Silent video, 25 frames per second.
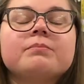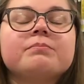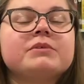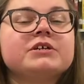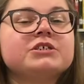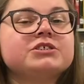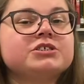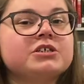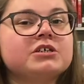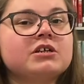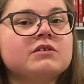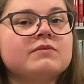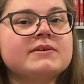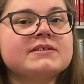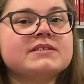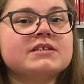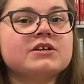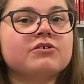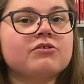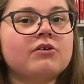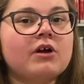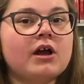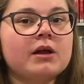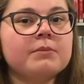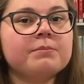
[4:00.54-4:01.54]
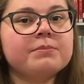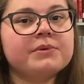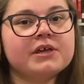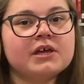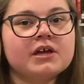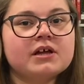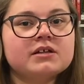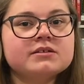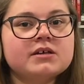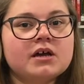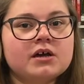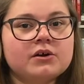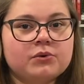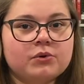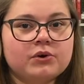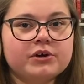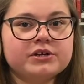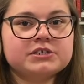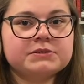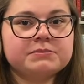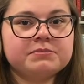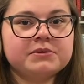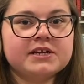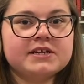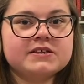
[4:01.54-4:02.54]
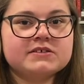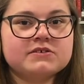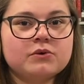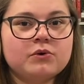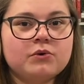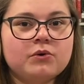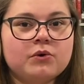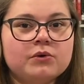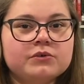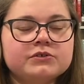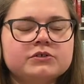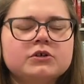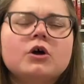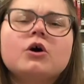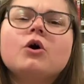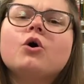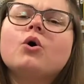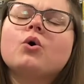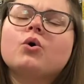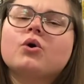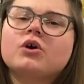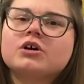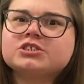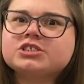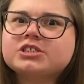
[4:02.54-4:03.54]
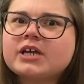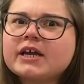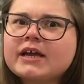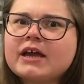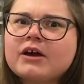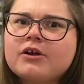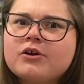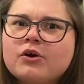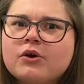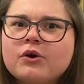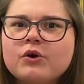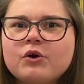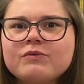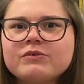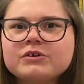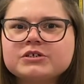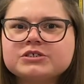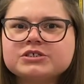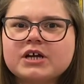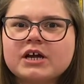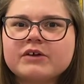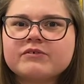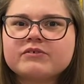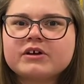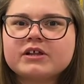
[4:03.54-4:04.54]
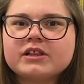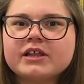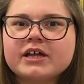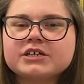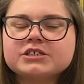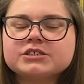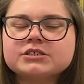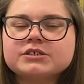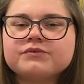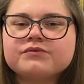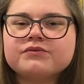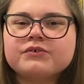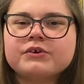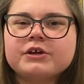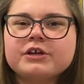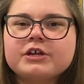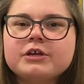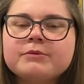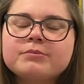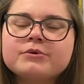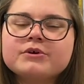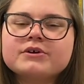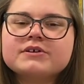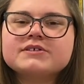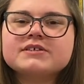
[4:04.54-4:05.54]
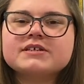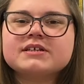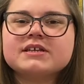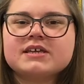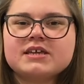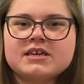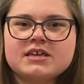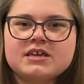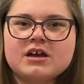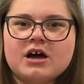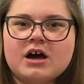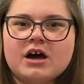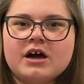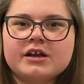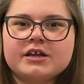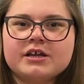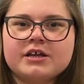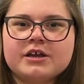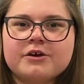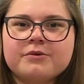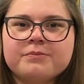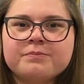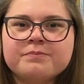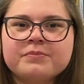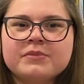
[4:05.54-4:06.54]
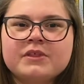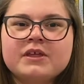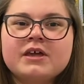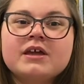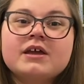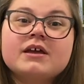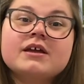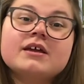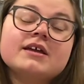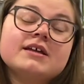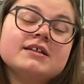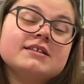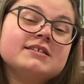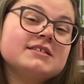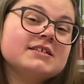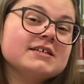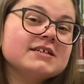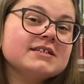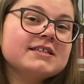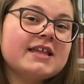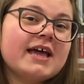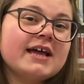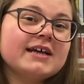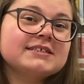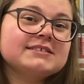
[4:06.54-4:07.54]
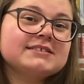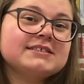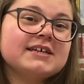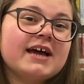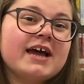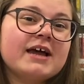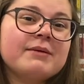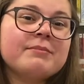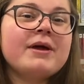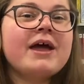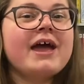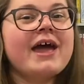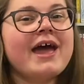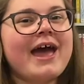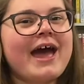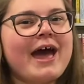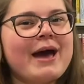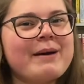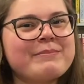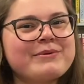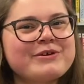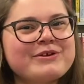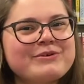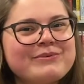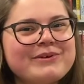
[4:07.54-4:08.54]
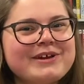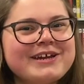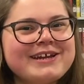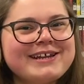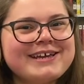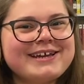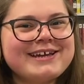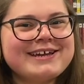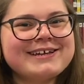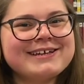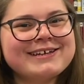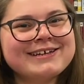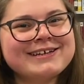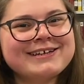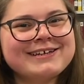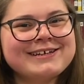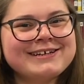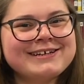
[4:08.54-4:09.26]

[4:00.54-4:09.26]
be sure to visit grompl.org to place a hold, or check out our Overdrive collection for ebooks and e-audio. Until next time, happy reading!